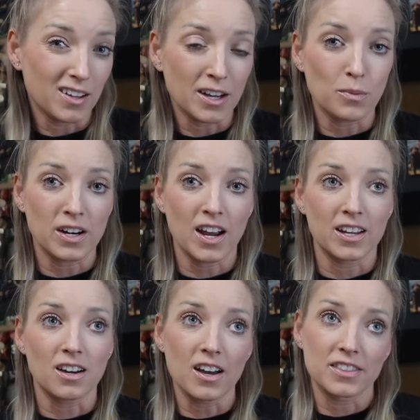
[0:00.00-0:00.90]
And when I
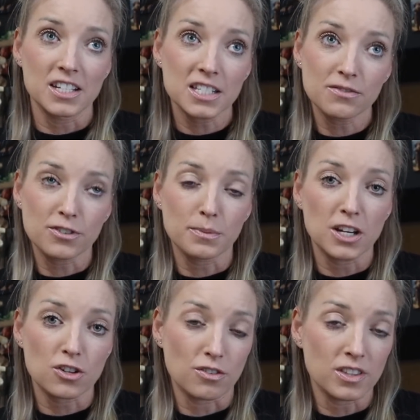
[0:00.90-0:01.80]
got this
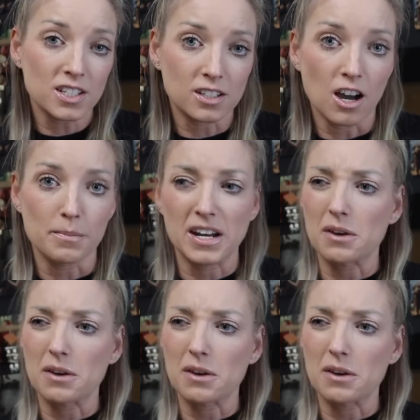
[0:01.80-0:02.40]
information or this comment,